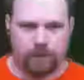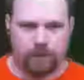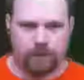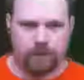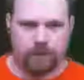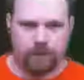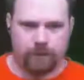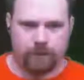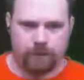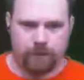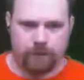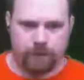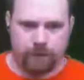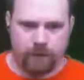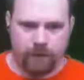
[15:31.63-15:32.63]

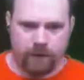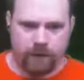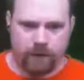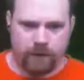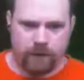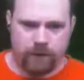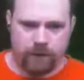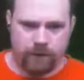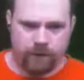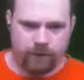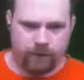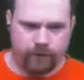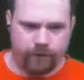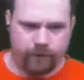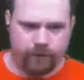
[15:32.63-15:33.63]

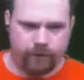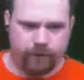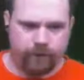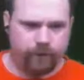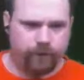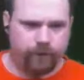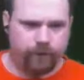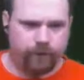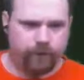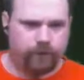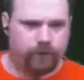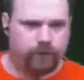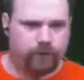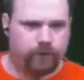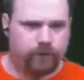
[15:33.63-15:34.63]

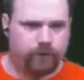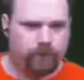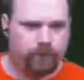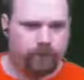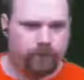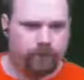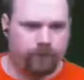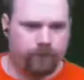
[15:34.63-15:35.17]
(silence)